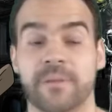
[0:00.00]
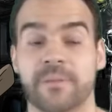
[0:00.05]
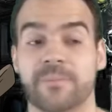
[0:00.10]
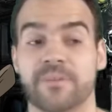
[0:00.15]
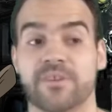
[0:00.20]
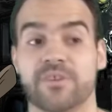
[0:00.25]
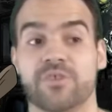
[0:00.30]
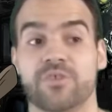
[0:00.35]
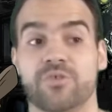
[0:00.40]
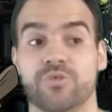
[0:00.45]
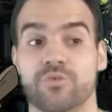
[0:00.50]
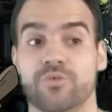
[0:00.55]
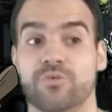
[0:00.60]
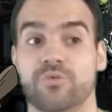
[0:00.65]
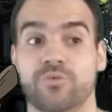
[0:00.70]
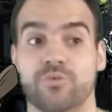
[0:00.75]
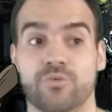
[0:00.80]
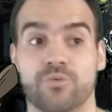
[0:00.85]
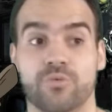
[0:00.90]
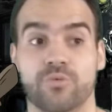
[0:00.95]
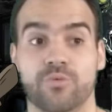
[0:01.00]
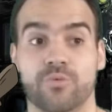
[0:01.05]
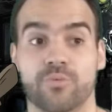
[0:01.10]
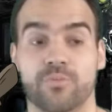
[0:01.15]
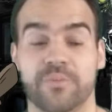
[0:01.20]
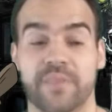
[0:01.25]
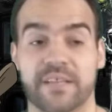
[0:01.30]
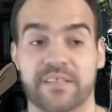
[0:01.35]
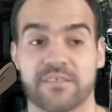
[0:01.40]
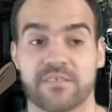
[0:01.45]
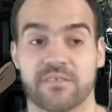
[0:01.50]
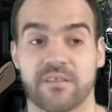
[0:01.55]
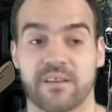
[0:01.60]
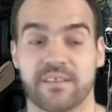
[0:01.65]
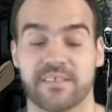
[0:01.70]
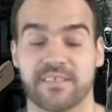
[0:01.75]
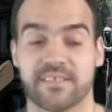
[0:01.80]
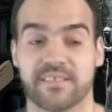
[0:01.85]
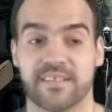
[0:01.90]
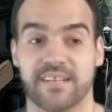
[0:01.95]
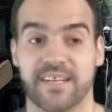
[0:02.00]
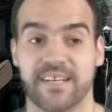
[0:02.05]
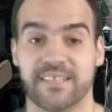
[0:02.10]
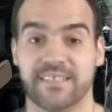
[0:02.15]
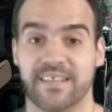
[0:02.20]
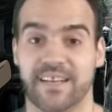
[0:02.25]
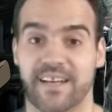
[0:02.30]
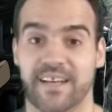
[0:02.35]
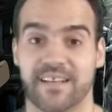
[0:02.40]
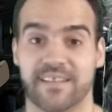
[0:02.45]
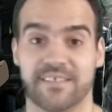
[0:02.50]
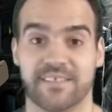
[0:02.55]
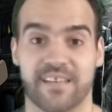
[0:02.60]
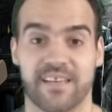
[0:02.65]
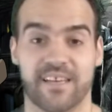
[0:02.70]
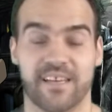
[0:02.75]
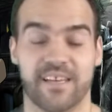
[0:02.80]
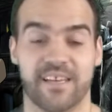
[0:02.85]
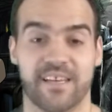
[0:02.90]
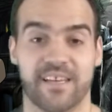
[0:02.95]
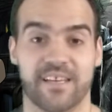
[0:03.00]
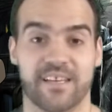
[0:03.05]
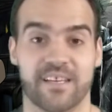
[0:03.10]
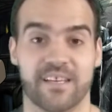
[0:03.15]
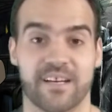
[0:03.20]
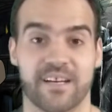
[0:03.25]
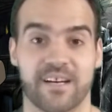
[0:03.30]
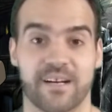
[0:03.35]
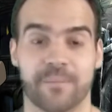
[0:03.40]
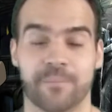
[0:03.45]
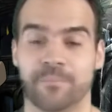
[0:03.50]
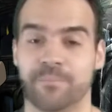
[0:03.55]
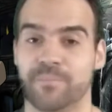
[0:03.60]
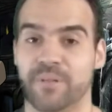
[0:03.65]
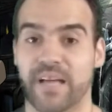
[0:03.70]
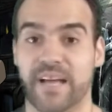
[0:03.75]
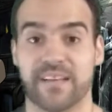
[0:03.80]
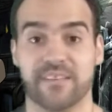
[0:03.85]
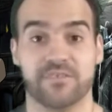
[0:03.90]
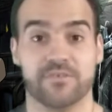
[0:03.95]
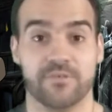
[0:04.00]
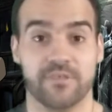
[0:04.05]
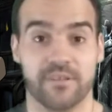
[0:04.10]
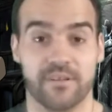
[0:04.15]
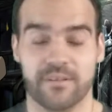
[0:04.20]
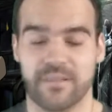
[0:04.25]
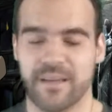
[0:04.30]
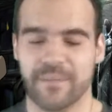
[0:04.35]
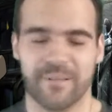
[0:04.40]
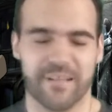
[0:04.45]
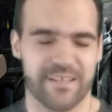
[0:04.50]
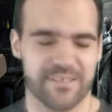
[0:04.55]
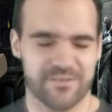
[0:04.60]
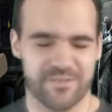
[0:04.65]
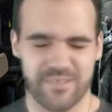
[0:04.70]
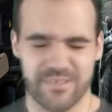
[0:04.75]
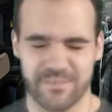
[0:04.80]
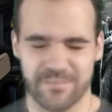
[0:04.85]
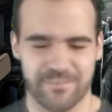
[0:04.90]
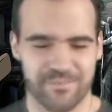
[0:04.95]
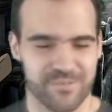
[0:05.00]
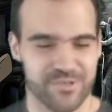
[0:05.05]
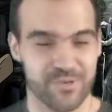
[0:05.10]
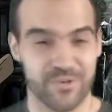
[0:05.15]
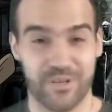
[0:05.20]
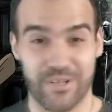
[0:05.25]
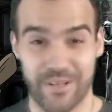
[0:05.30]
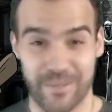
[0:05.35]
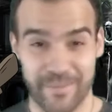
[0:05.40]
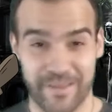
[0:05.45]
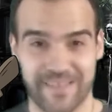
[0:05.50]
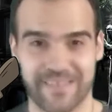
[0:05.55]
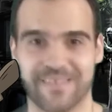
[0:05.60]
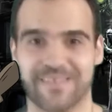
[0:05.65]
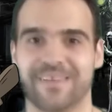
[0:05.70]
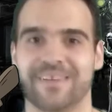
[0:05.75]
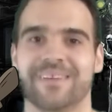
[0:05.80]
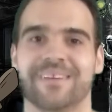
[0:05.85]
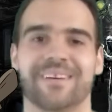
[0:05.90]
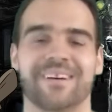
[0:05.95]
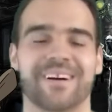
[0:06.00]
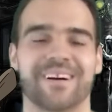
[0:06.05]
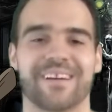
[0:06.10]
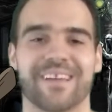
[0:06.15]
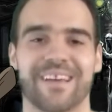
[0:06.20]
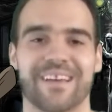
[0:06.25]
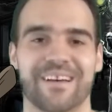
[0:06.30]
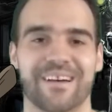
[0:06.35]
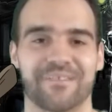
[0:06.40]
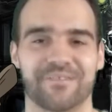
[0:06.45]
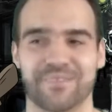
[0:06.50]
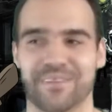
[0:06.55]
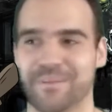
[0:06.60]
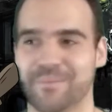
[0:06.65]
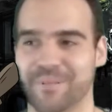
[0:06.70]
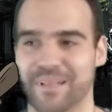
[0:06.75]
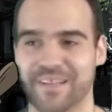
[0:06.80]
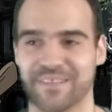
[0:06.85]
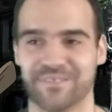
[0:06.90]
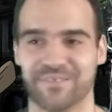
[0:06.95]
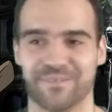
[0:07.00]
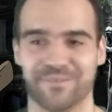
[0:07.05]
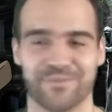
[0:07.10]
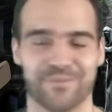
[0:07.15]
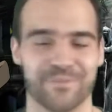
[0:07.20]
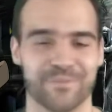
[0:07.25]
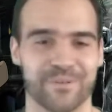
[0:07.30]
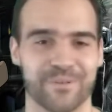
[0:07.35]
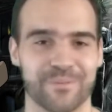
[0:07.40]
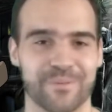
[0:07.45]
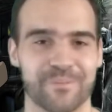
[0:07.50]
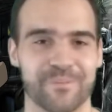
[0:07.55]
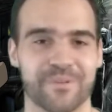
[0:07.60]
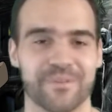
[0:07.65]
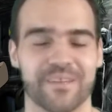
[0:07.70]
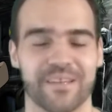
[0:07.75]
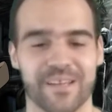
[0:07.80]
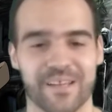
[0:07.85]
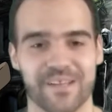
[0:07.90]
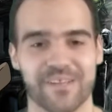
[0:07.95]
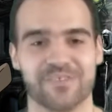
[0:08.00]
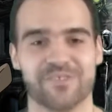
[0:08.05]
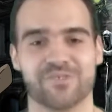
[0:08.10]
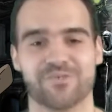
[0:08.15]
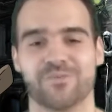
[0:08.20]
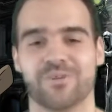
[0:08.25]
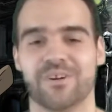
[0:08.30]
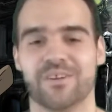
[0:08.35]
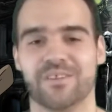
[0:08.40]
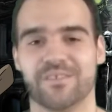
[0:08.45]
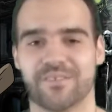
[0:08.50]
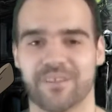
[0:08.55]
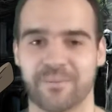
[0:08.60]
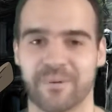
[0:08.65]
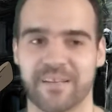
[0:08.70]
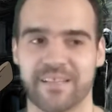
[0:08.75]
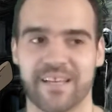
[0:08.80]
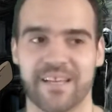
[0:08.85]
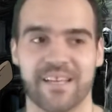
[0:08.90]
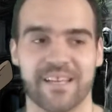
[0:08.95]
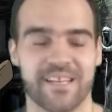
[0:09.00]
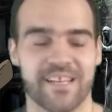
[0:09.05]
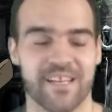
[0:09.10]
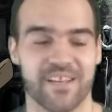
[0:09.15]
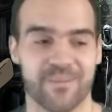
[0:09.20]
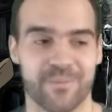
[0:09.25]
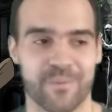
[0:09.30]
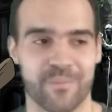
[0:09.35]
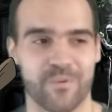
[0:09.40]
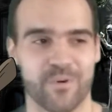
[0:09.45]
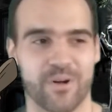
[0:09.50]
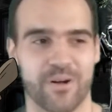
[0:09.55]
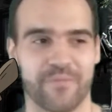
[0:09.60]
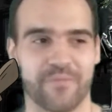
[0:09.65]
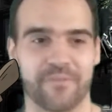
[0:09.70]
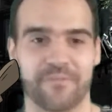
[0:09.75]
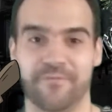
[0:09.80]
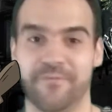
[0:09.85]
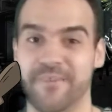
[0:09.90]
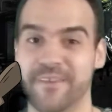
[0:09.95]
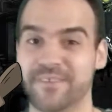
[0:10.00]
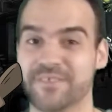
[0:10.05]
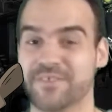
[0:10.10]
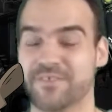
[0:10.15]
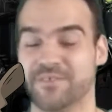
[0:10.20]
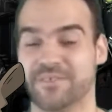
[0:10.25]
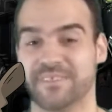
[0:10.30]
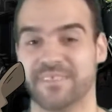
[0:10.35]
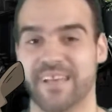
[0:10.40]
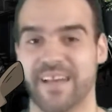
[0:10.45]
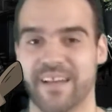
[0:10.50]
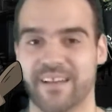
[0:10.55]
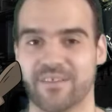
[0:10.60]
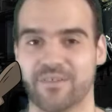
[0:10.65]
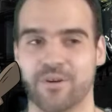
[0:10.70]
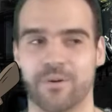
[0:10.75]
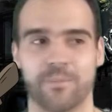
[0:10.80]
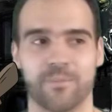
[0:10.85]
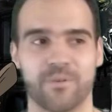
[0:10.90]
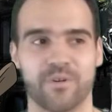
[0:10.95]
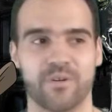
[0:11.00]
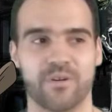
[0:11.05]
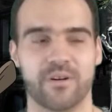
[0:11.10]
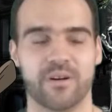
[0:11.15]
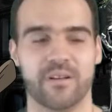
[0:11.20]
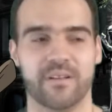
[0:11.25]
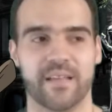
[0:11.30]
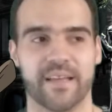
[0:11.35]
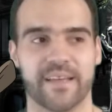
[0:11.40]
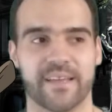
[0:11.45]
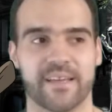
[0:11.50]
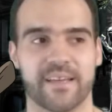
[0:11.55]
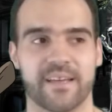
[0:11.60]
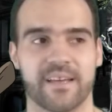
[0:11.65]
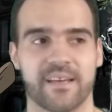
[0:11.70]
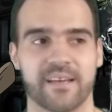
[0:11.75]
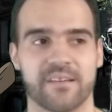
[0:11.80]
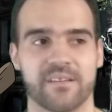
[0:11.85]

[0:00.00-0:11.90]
Mimikyu that's disguised as a Blastoise, or not Blastoise, Squirtle I meant. Okay, I was thinking Blastoise for a moment, but Squirtle or something like that. It can be more of a physical attacker or more like